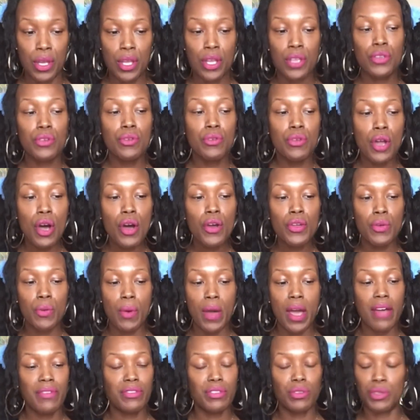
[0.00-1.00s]
You know you
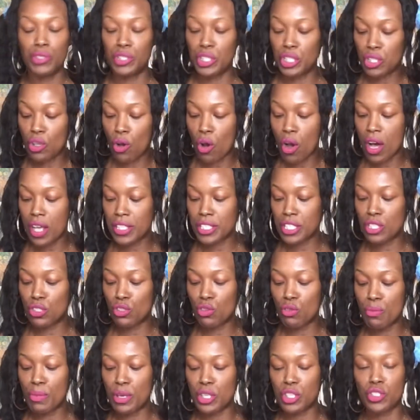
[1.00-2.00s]
have to. It's just causing
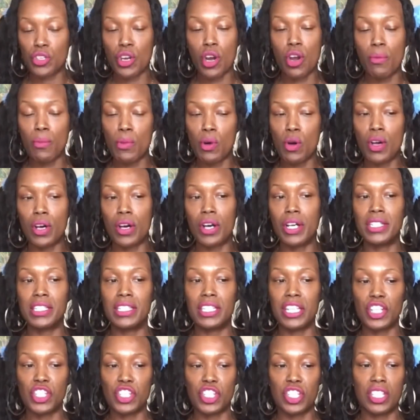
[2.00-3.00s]
too much turmoil,
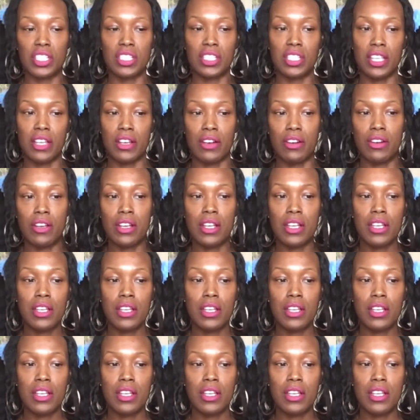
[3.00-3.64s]
addictions here.